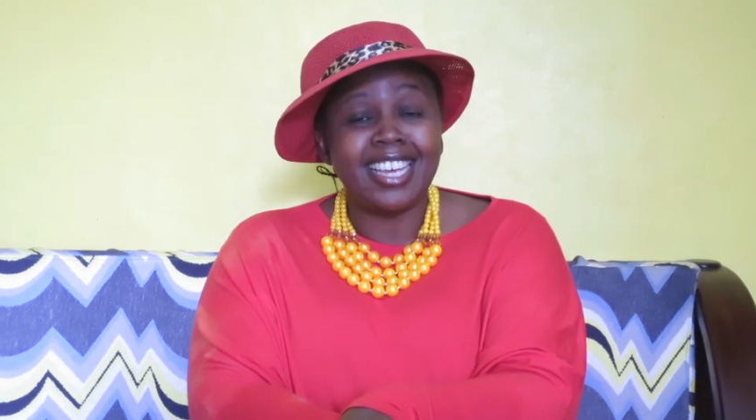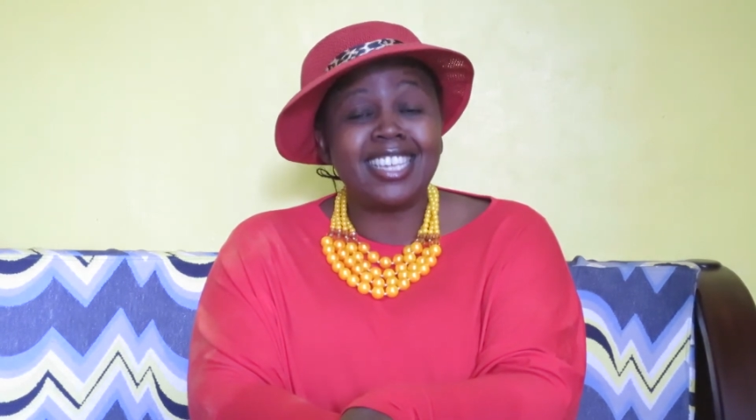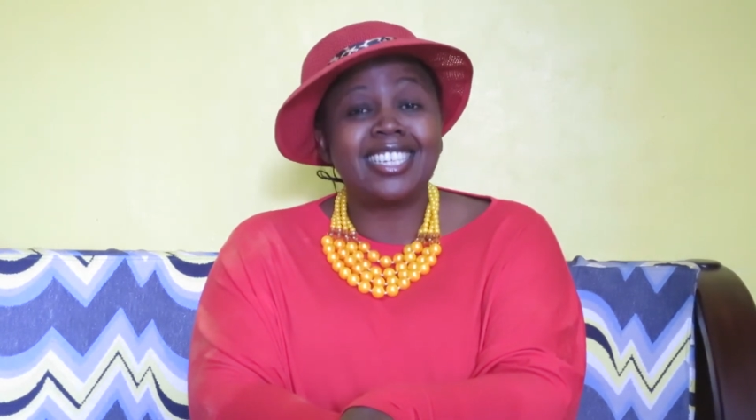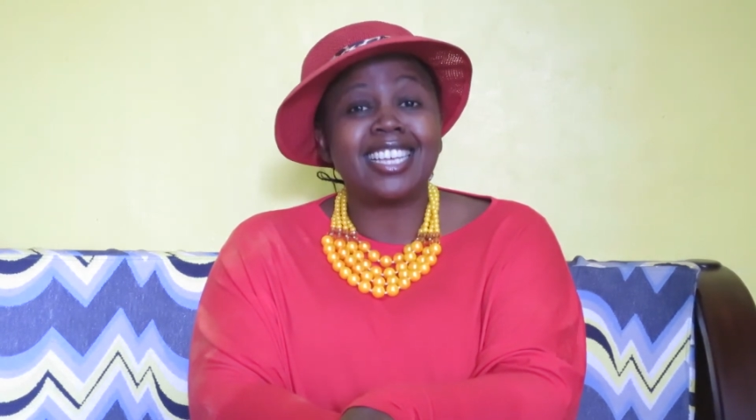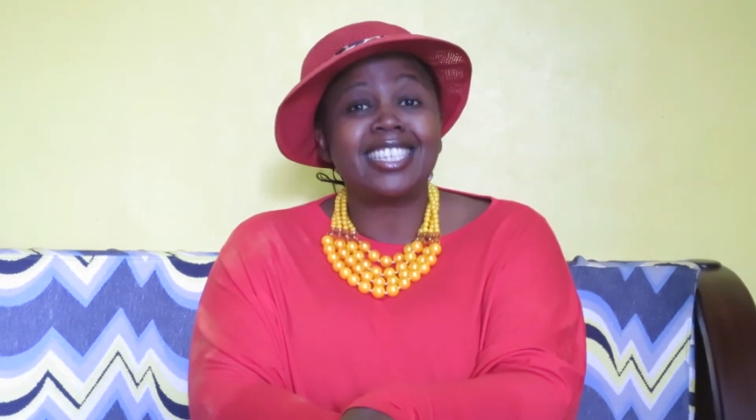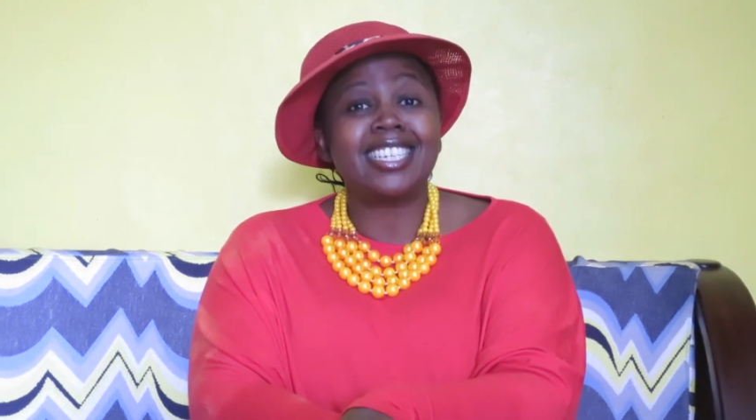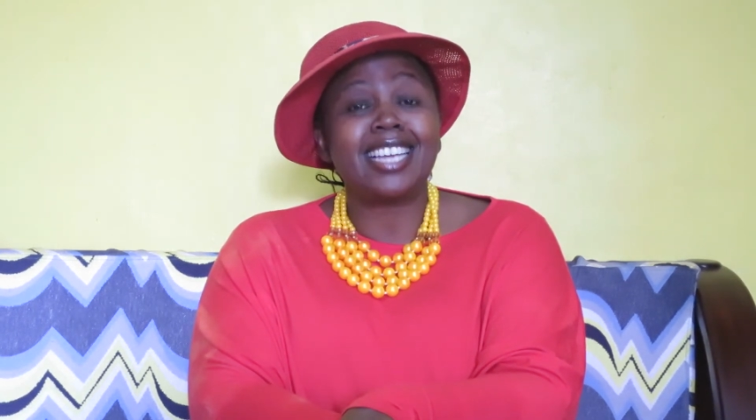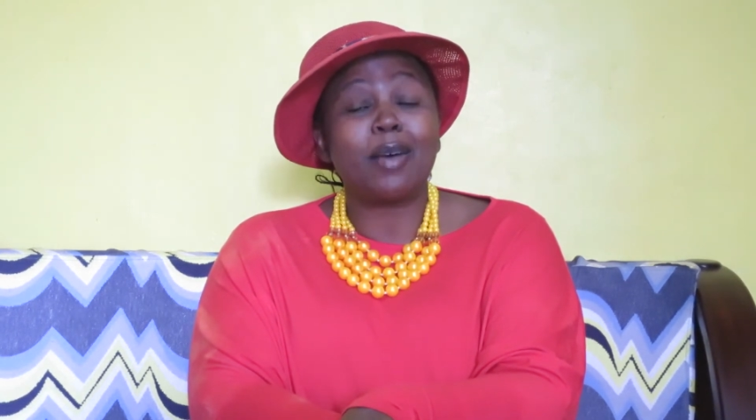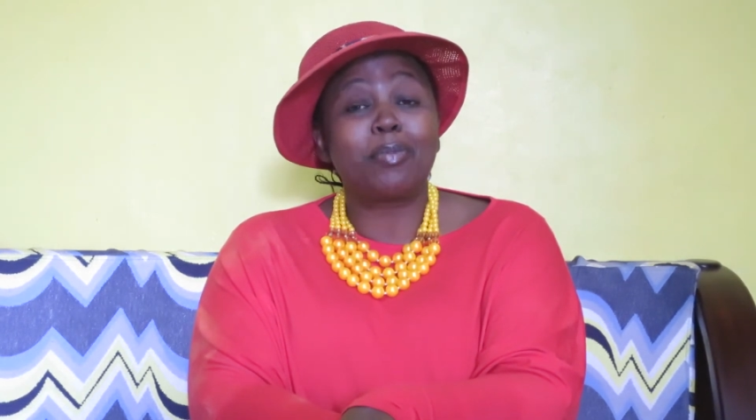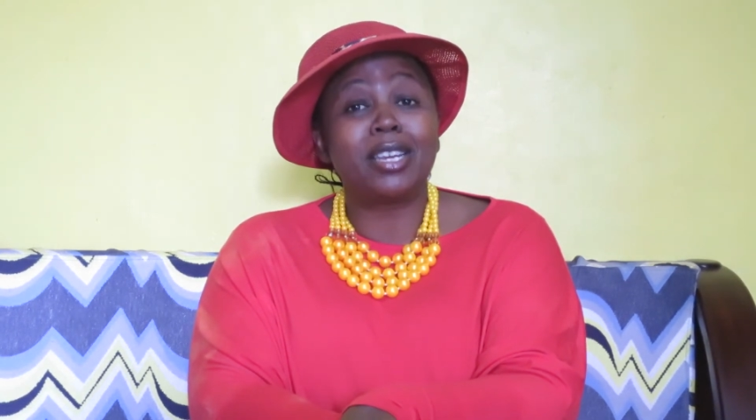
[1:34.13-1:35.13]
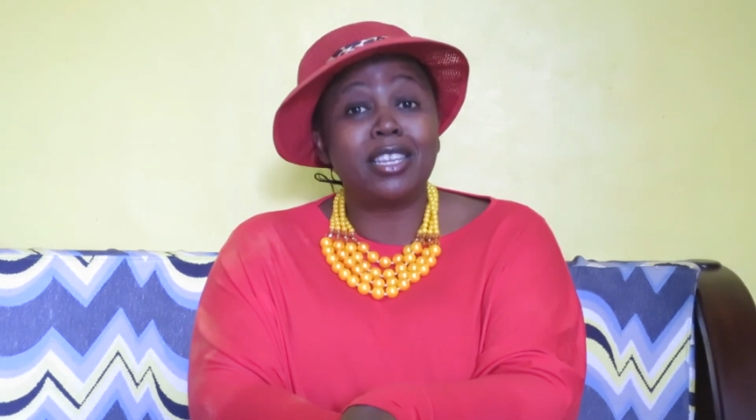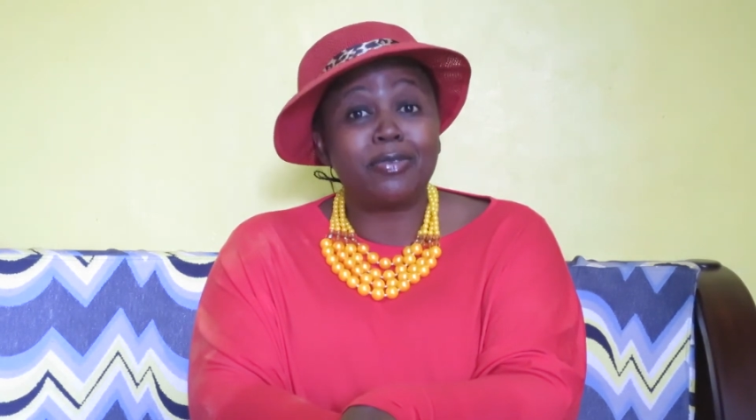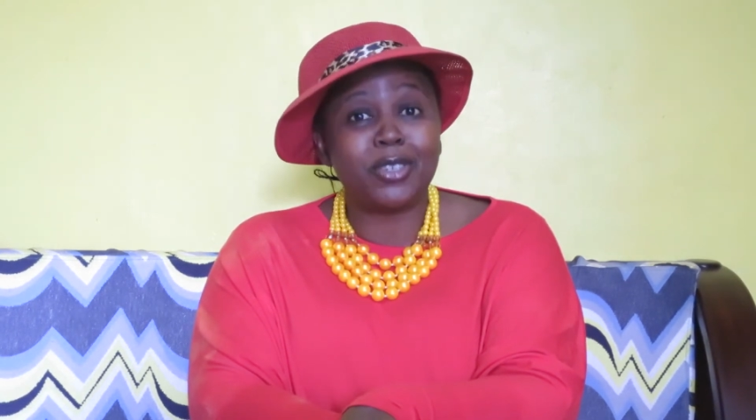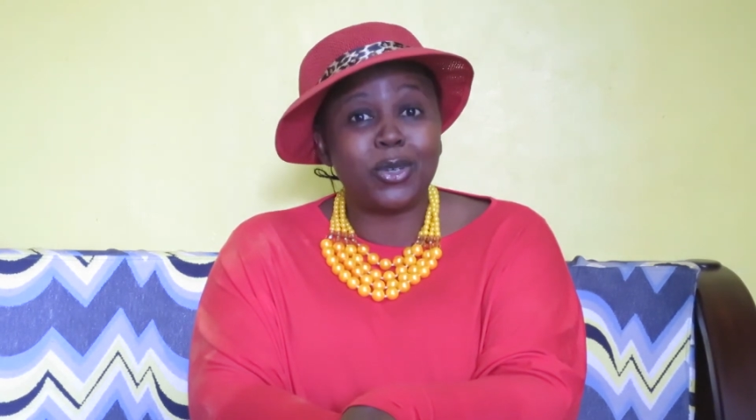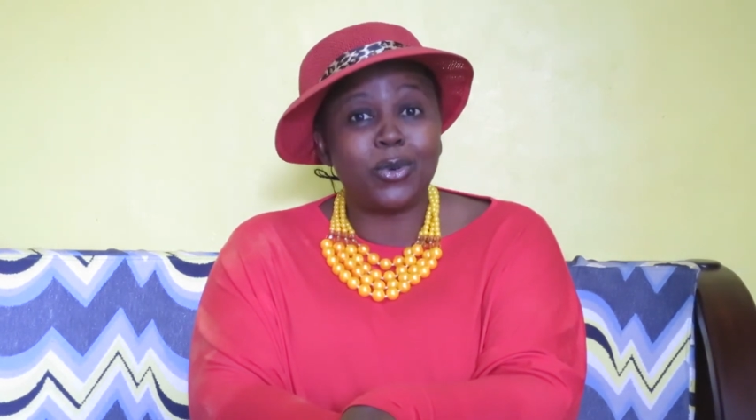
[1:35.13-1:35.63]
He doesn't
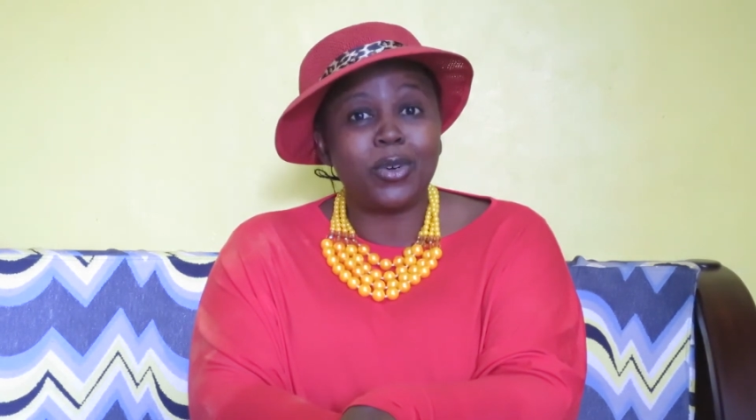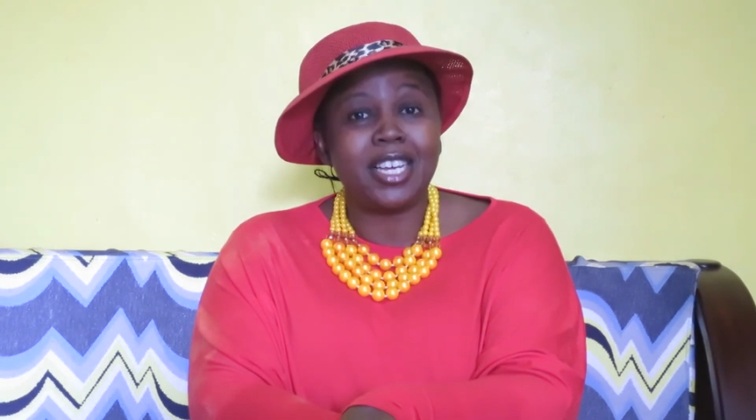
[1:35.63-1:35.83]
uplift you.